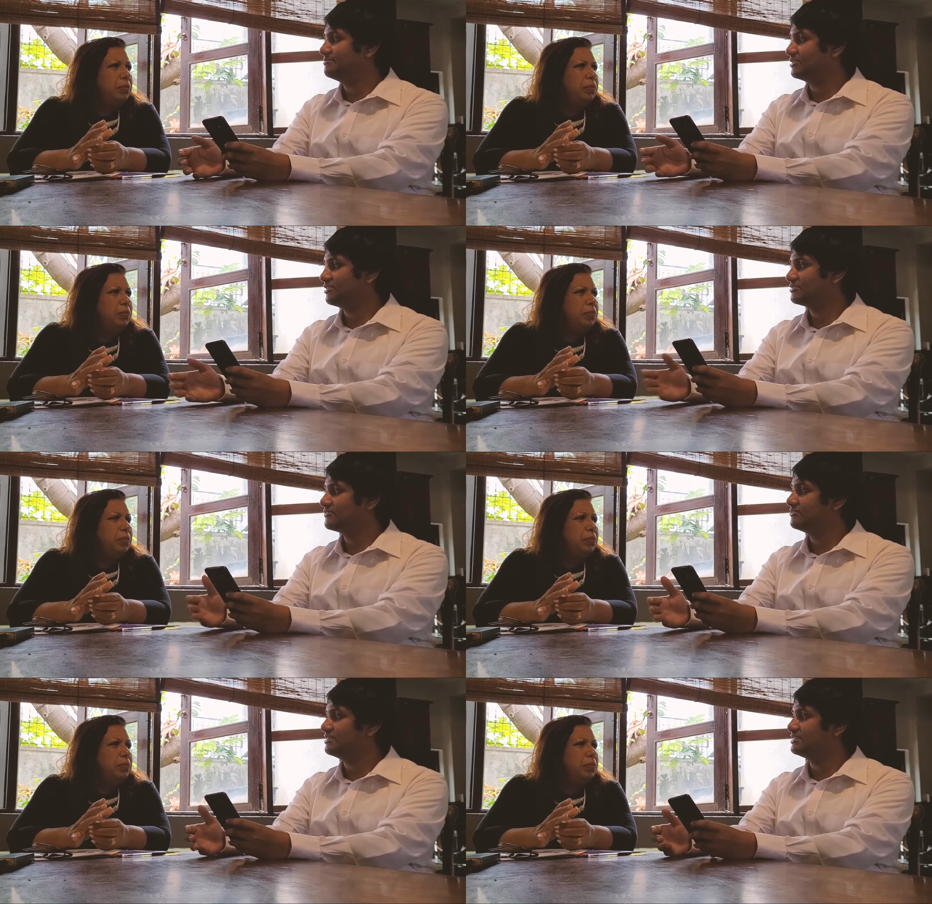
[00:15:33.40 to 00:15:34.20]
Speaker 1: because of the
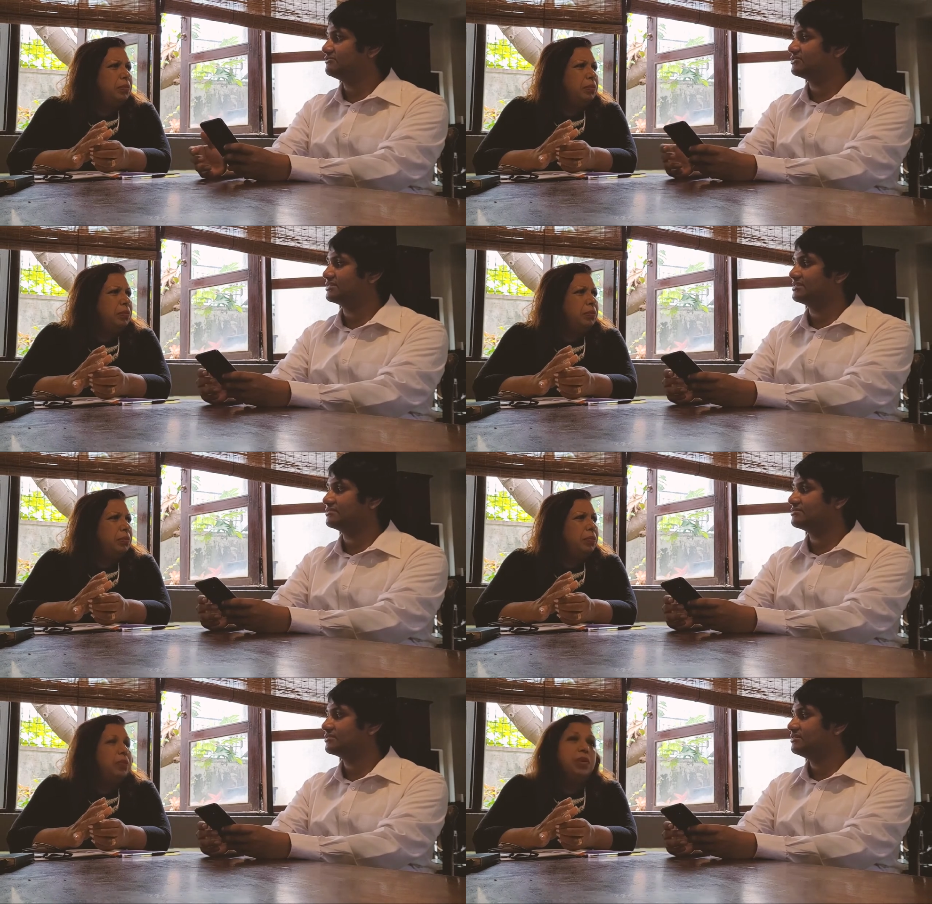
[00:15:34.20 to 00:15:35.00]
way she was raised?
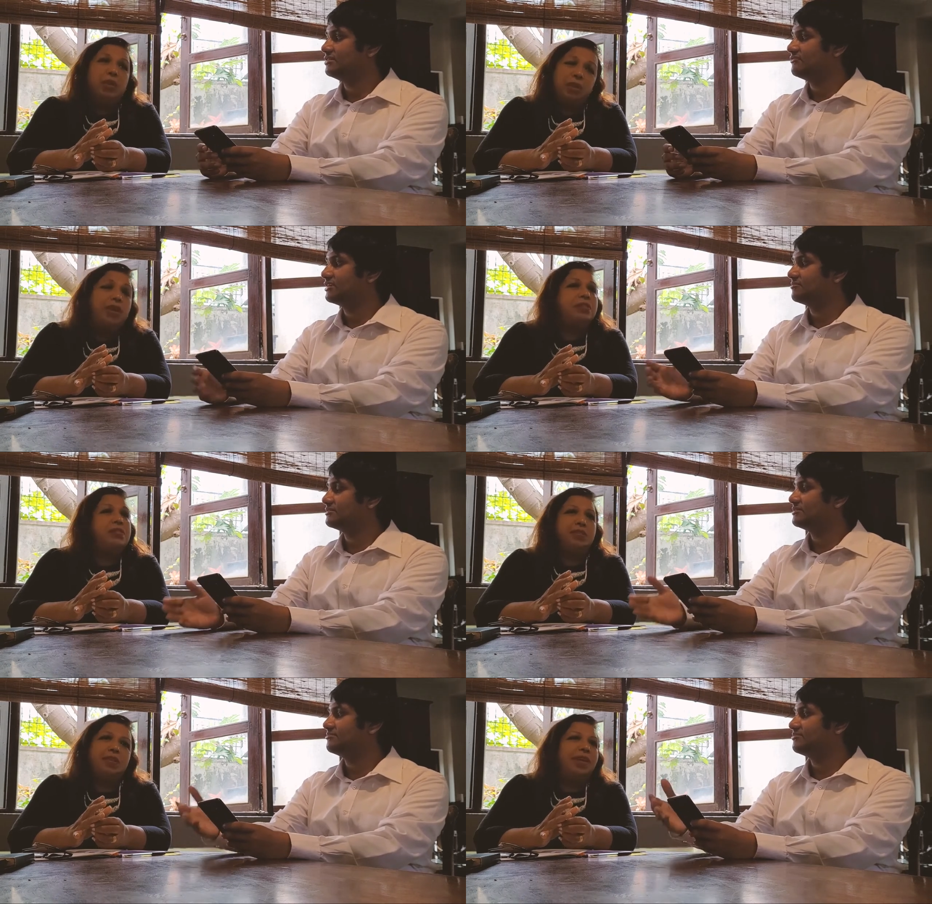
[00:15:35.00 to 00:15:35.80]
Speaker 2: Yes. From
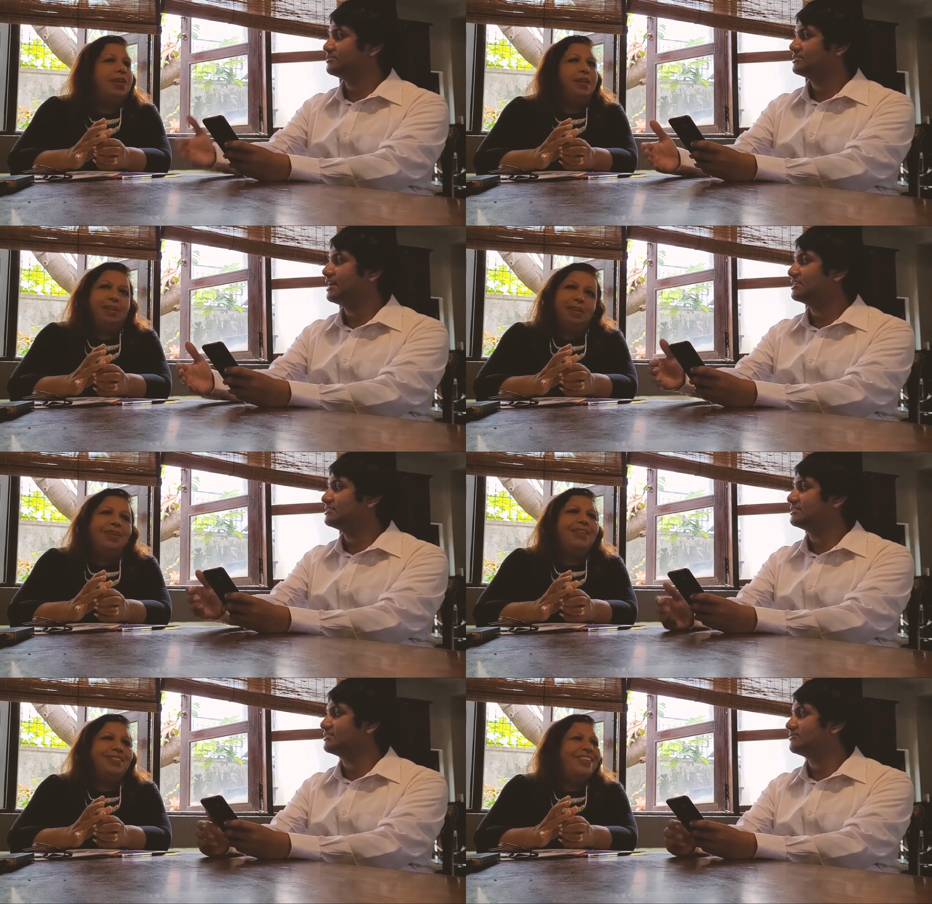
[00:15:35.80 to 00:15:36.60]
the start
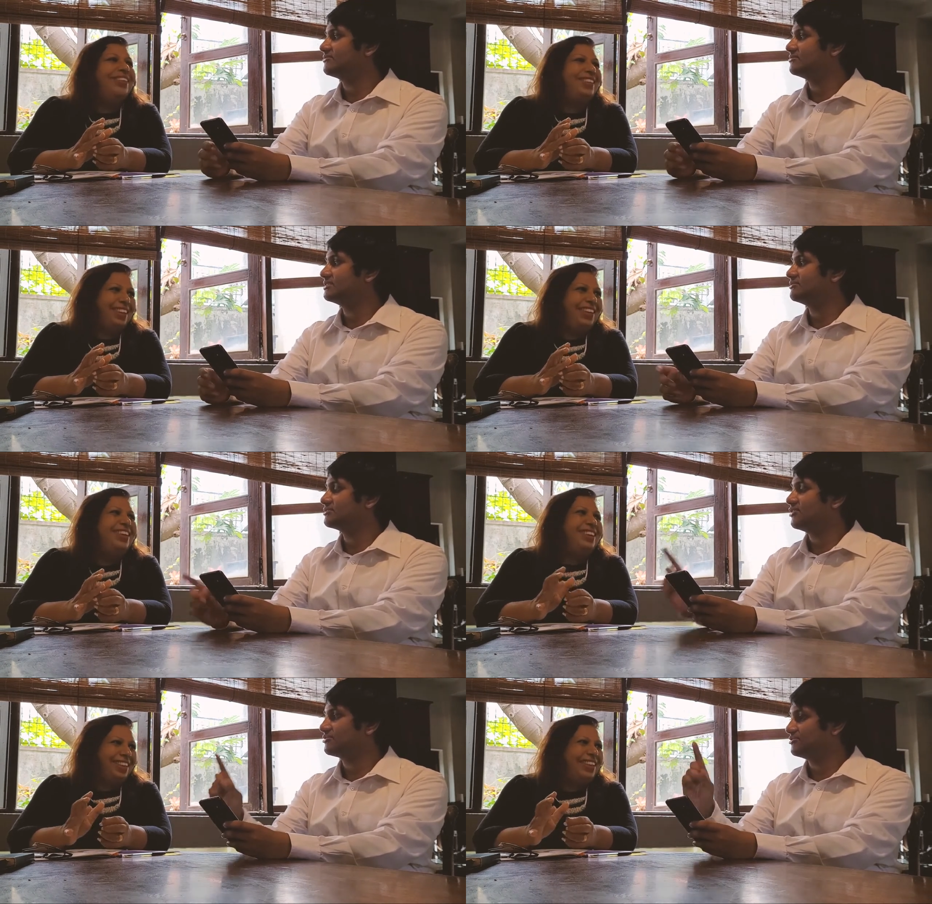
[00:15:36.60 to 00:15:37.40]
itself, she yes. was
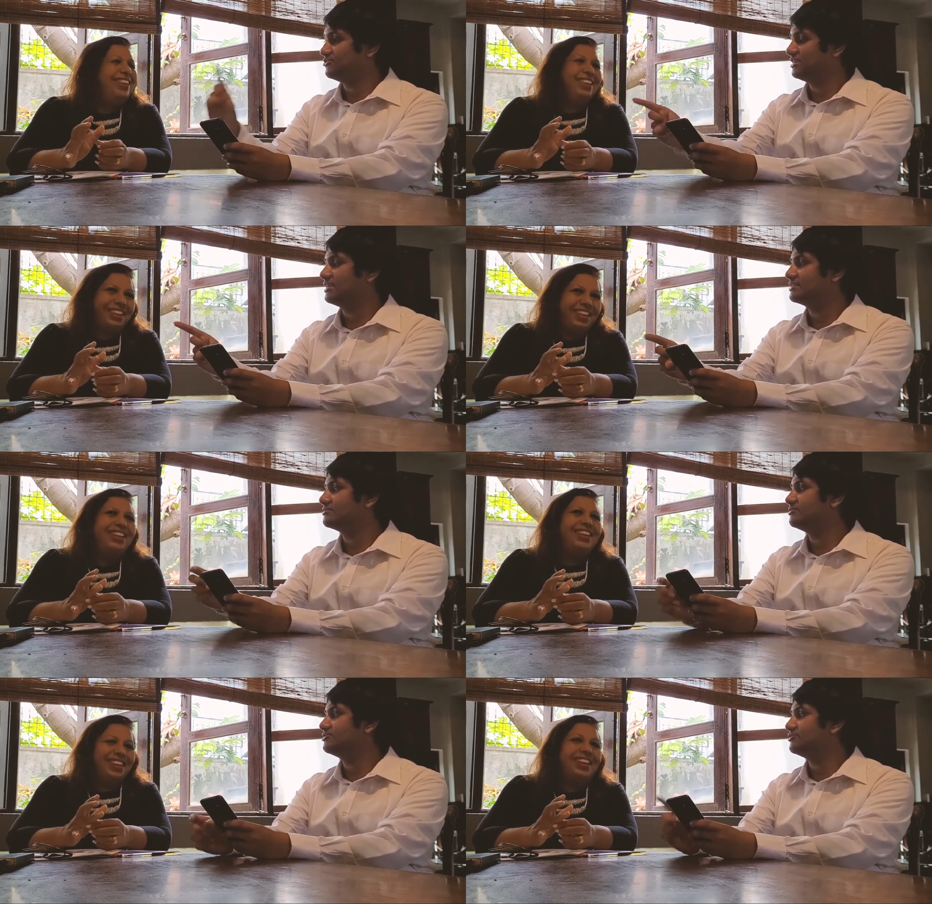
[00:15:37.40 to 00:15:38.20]
thought you are like...
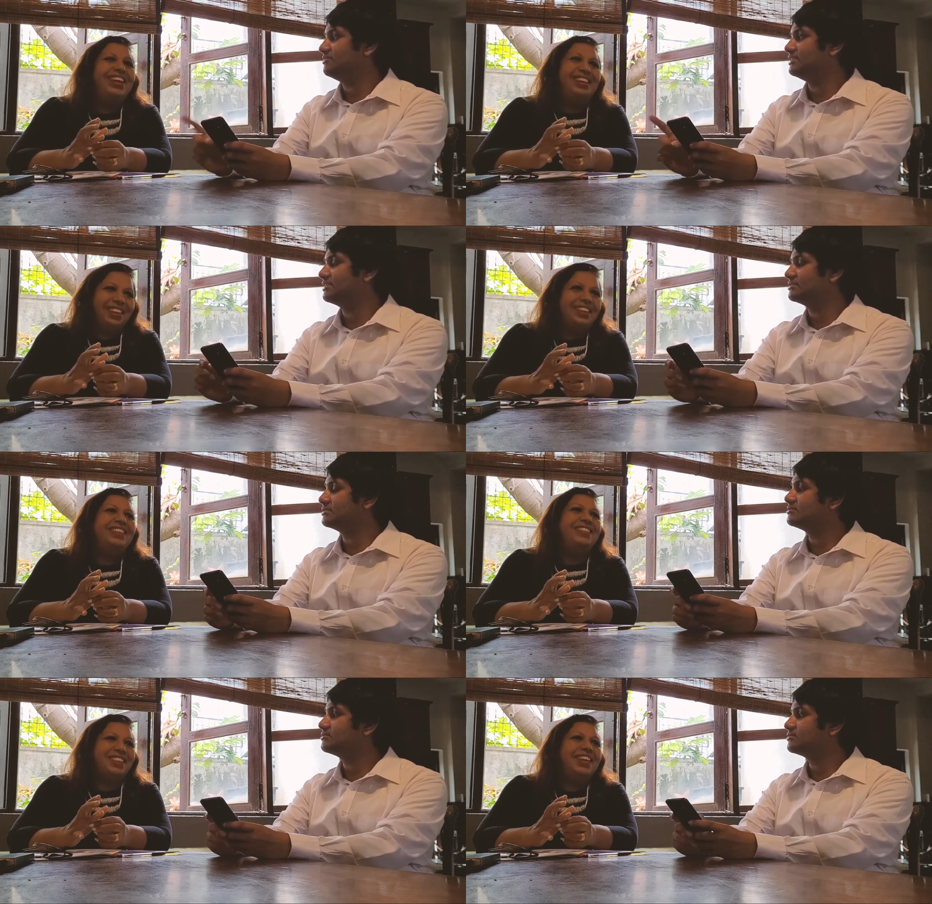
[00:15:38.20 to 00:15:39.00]
You yeah,
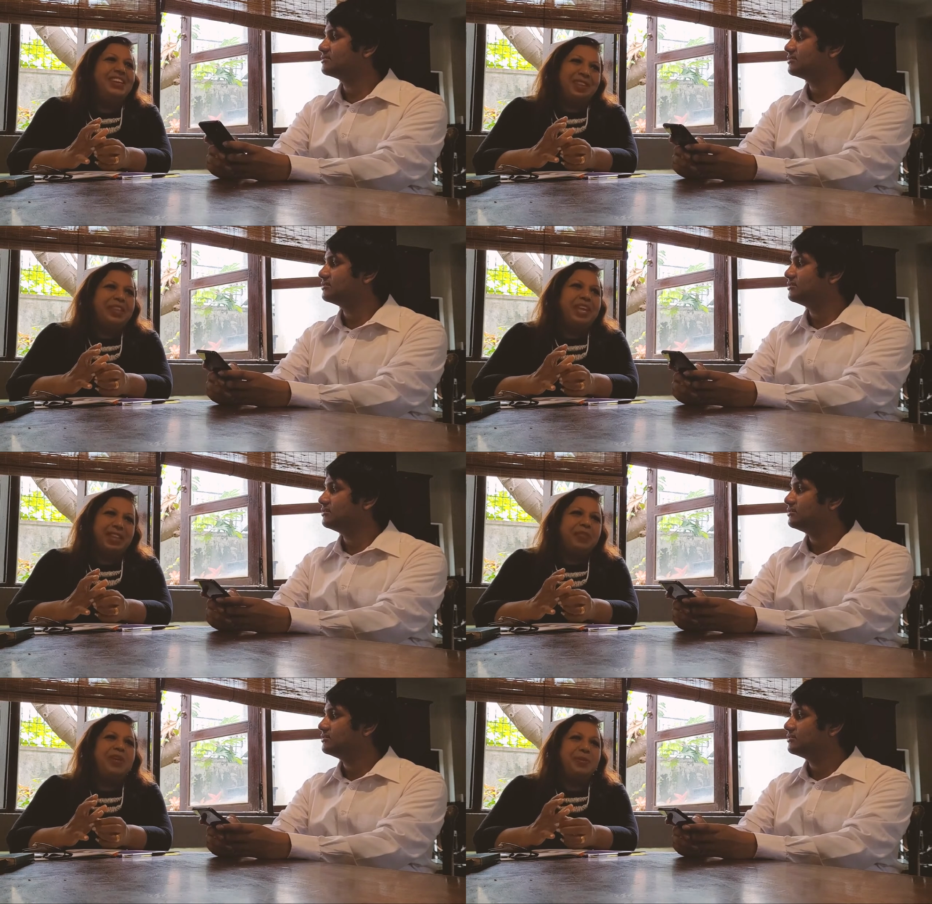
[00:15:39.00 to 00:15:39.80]
yes, that, that's
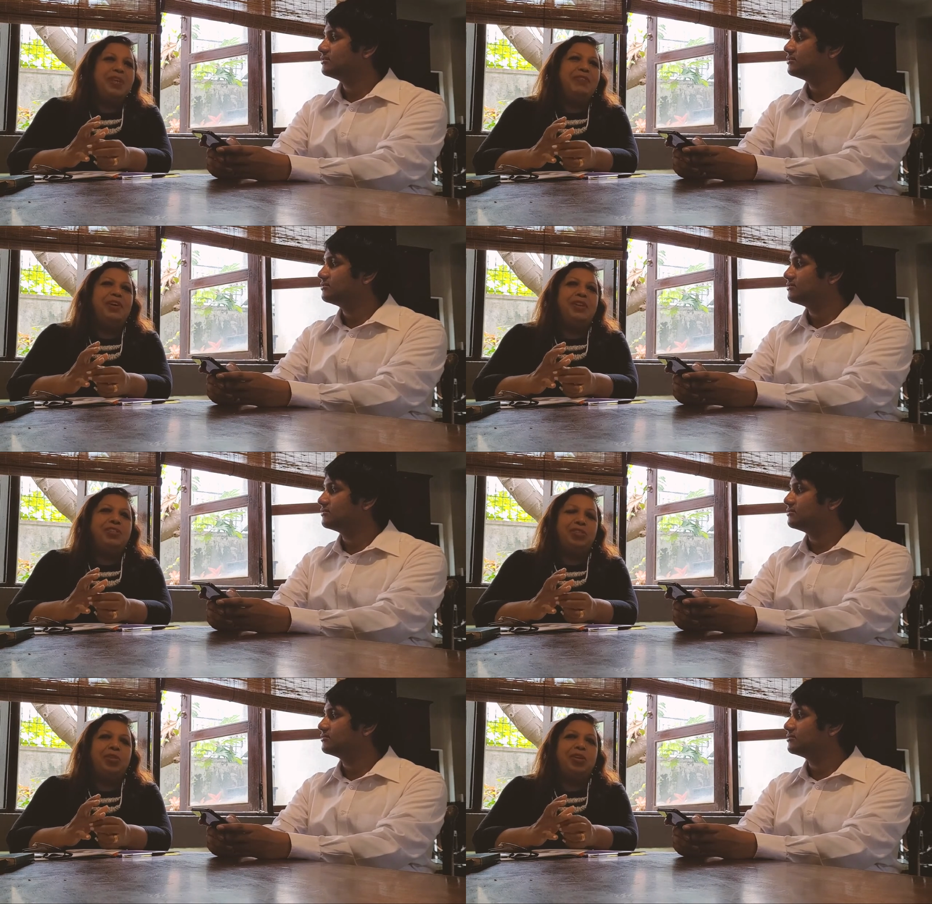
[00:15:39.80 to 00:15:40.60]
what we were also
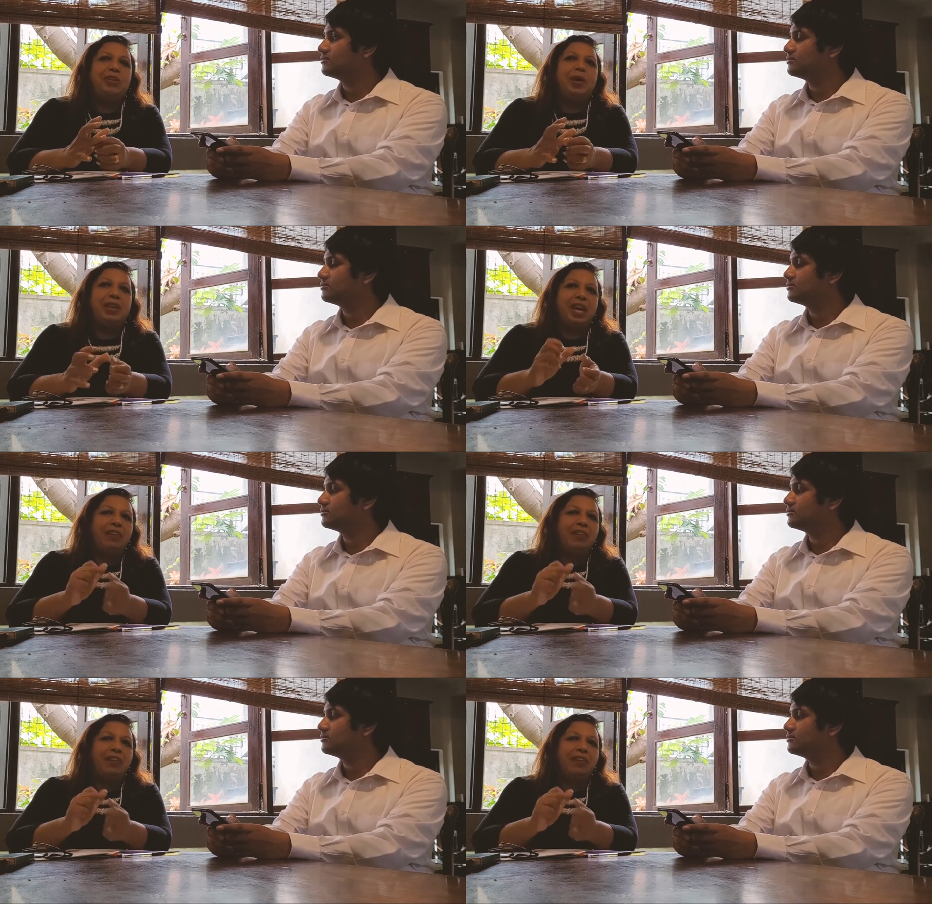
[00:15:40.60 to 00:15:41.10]
taught, but I